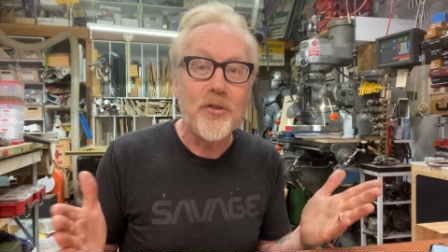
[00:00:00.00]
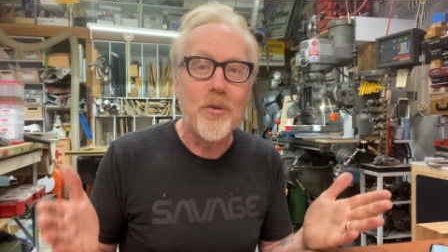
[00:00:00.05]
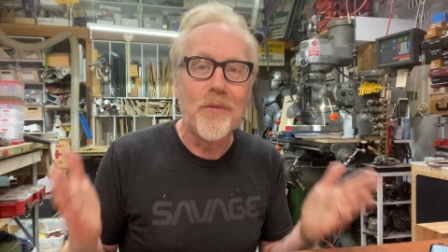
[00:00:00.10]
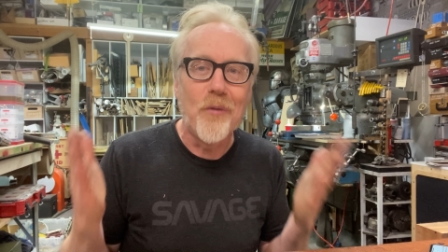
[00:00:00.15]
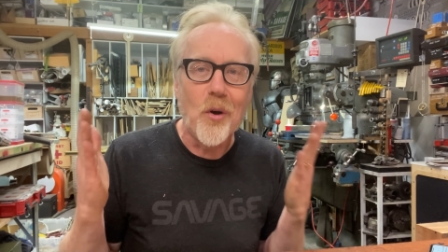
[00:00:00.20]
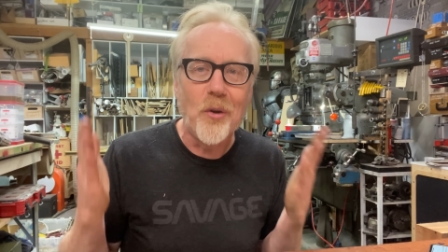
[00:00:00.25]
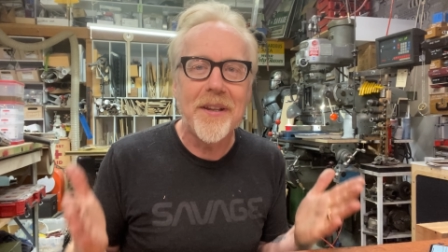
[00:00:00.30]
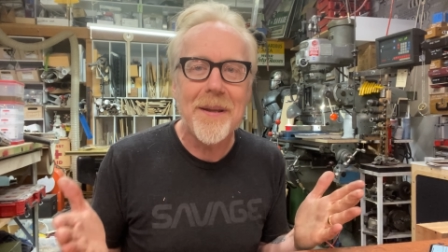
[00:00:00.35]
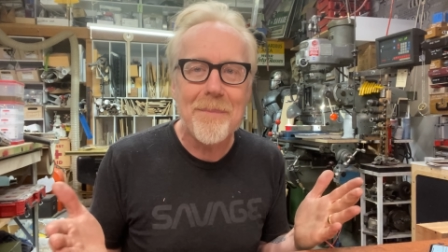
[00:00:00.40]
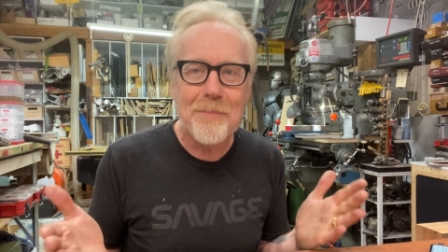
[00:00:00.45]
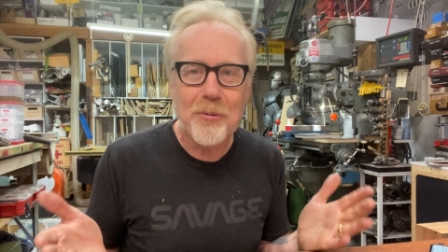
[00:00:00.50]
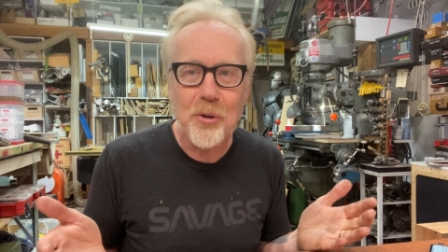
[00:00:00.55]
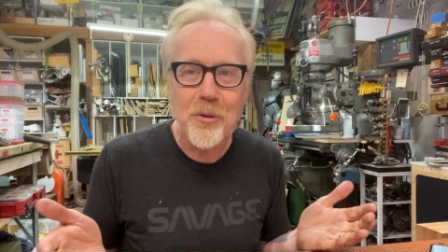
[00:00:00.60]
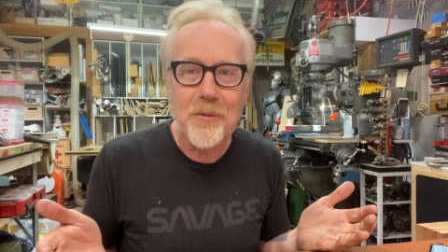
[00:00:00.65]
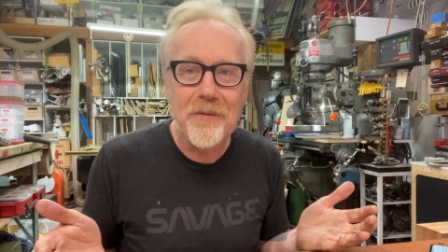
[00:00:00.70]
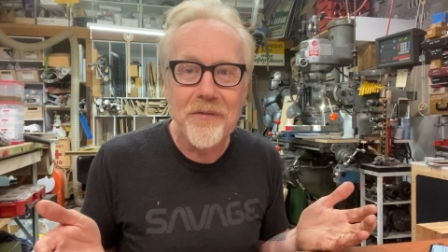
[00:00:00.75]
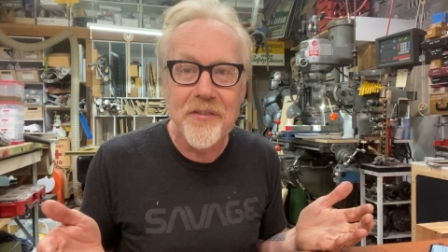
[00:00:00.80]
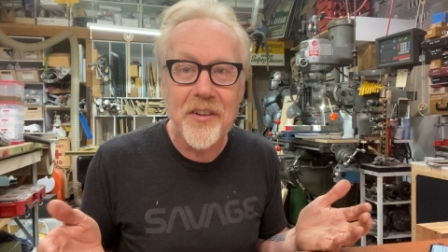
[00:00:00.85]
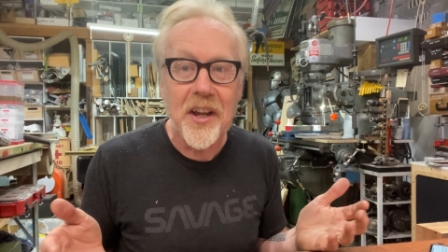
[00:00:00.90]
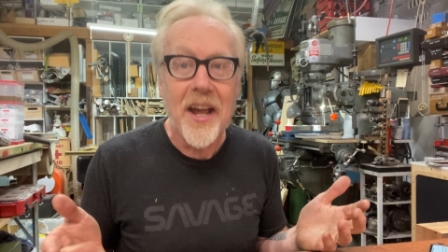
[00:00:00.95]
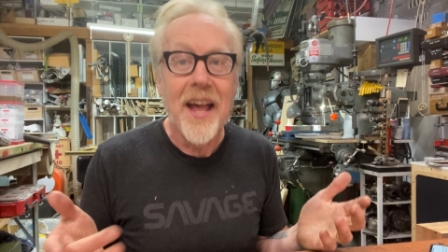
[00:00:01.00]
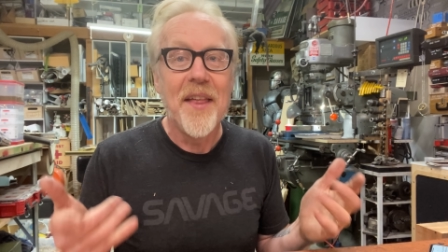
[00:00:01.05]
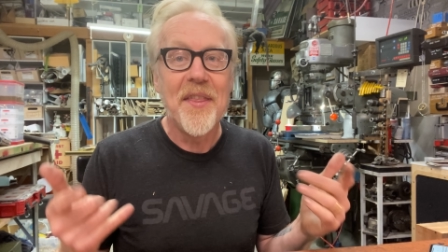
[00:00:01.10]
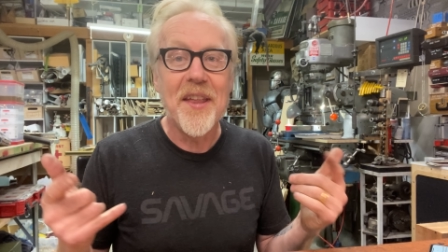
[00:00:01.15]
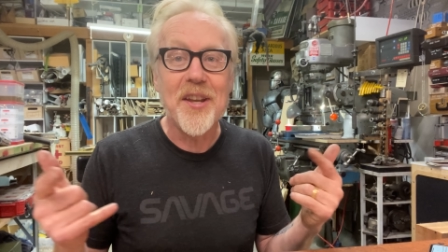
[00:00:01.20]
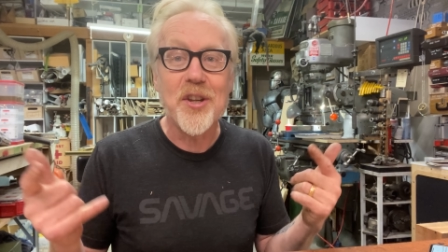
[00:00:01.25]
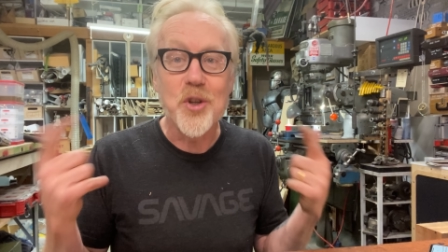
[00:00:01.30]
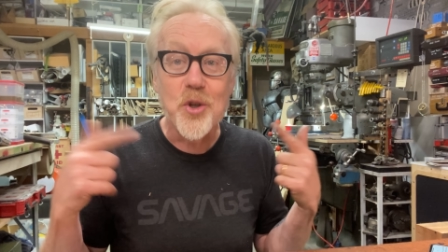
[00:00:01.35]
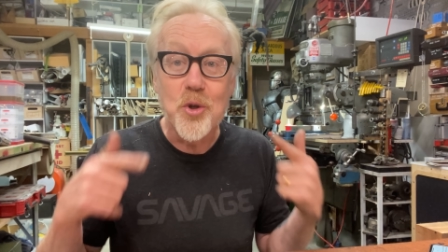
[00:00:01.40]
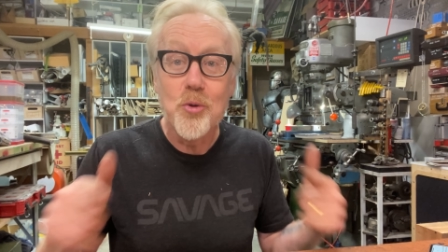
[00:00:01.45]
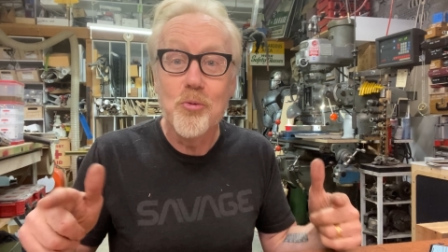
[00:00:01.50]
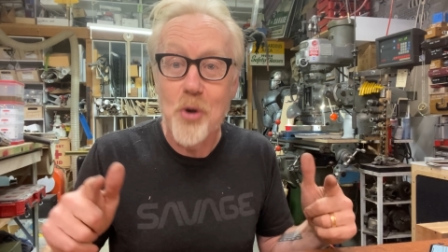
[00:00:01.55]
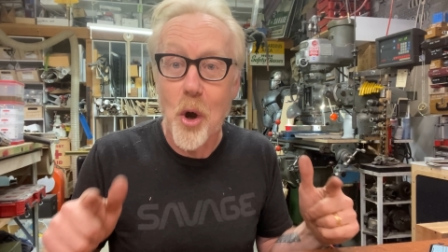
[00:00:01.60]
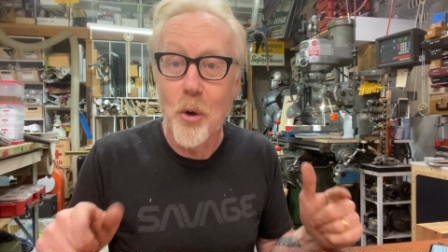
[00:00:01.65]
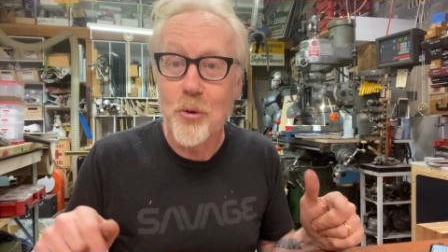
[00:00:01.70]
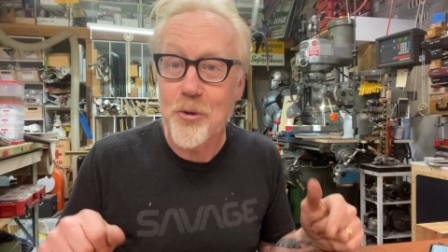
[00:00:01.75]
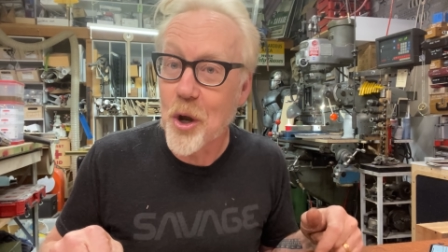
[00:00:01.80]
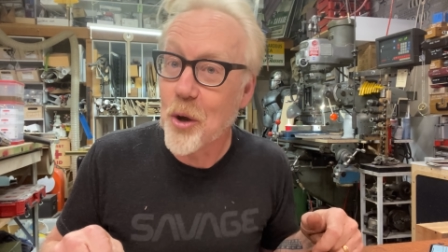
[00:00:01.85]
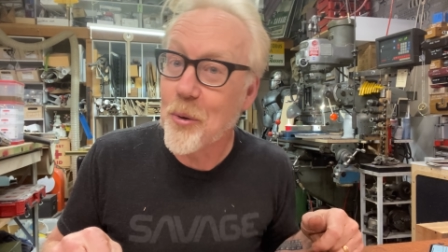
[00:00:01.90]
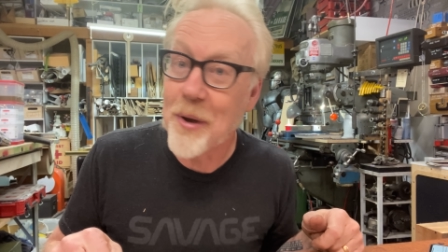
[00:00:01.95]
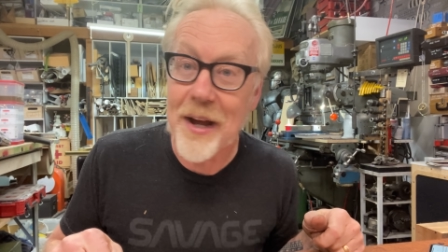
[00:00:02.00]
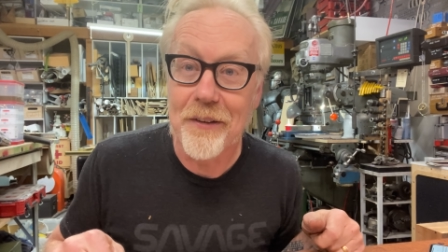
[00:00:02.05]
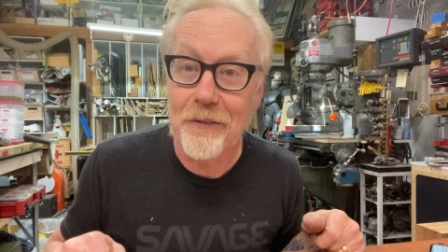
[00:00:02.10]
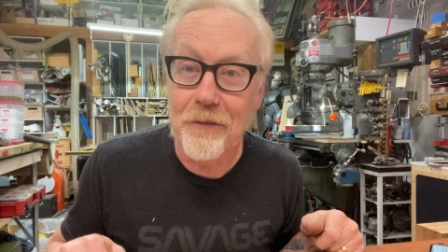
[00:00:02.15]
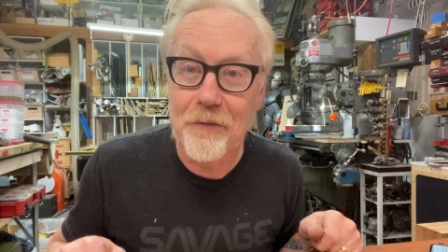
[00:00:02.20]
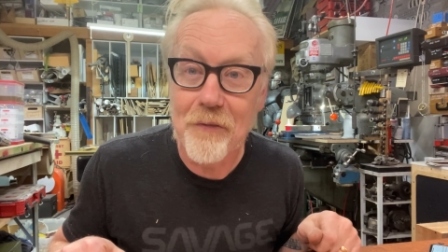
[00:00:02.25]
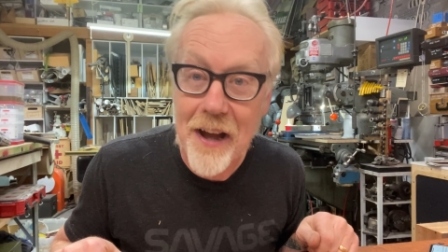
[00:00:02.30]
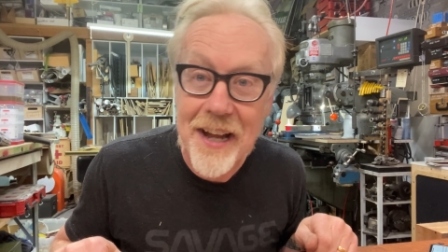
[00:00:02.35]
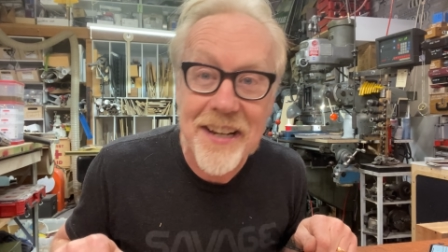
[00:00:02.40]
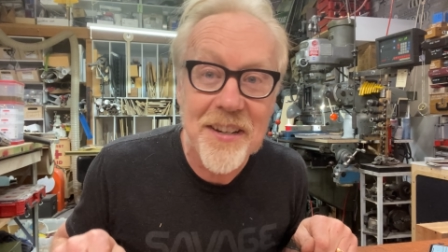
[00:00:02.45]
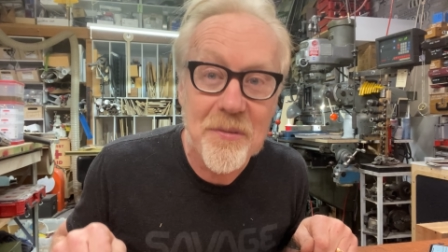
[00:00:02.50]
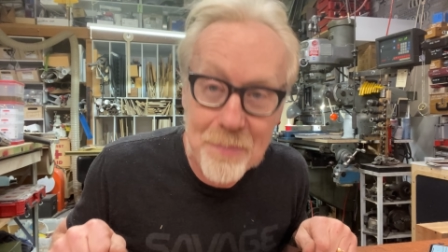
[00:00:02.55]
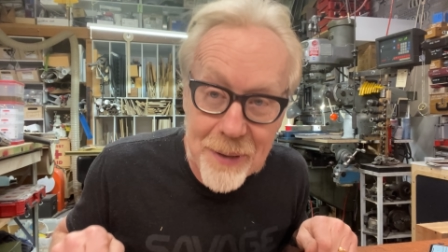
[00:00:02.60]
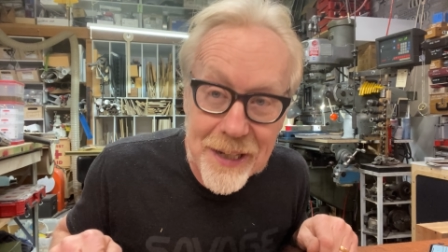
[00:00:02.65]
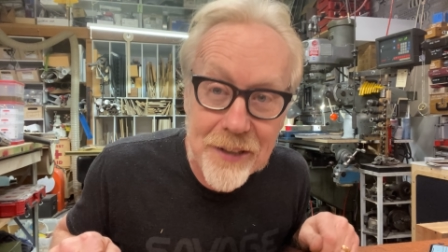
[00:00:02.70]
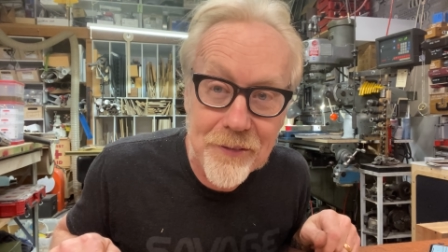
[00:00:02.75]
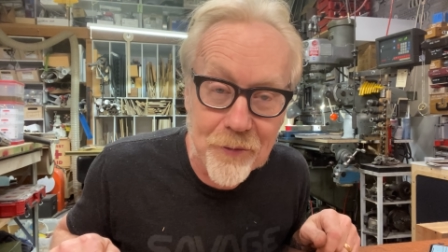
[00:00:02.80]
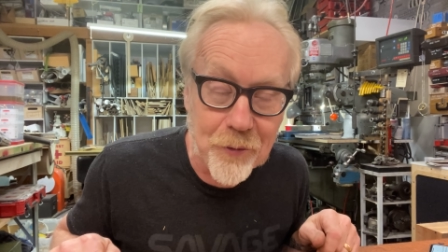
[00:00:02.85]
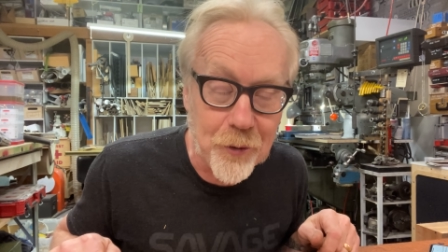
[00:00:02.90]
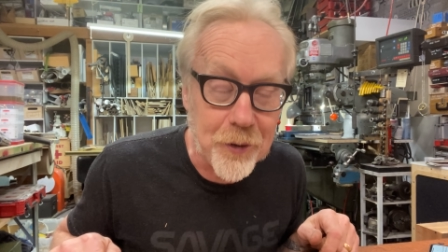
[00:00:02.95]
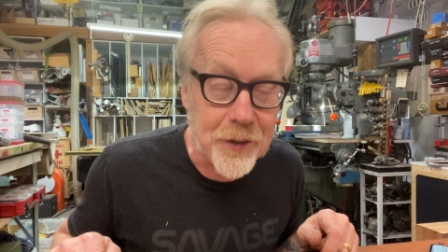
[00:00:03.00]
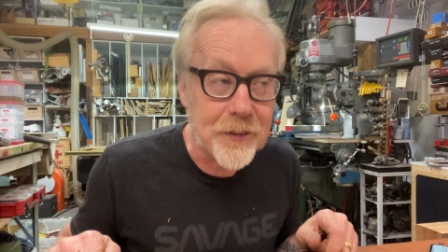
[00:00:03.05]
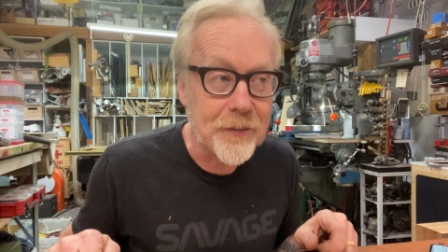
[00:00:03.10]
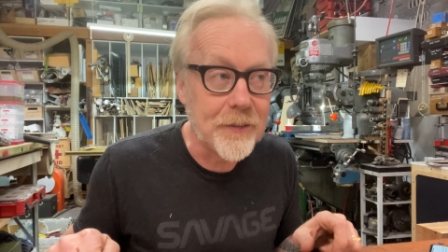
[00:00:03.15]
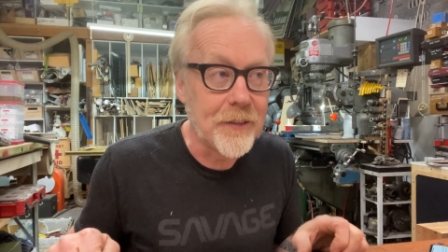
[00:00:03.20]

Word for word: You've only proved that you don't know how to find Bigfoot.